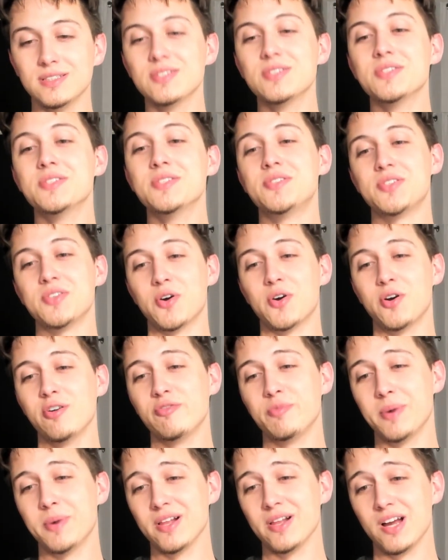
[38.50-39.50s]
Sorry if
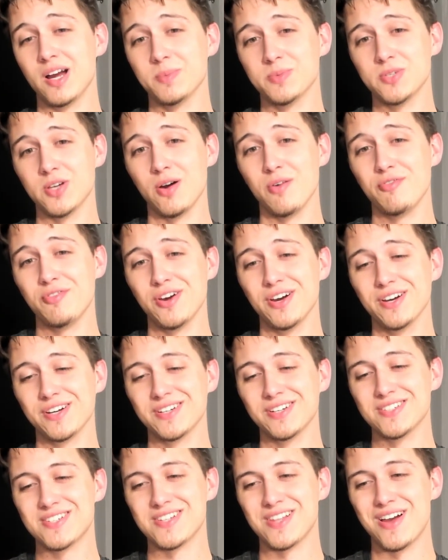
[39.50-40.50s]
my laptop fan
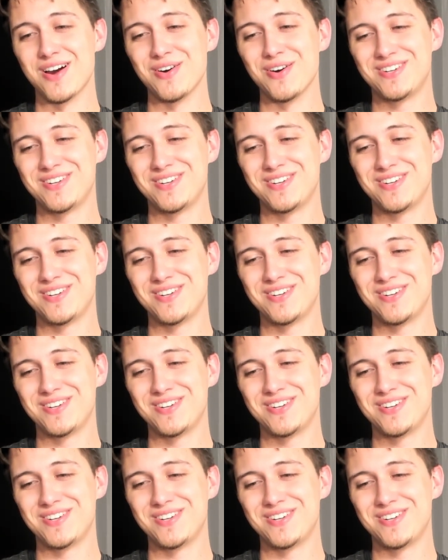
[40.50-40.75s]
gets loud.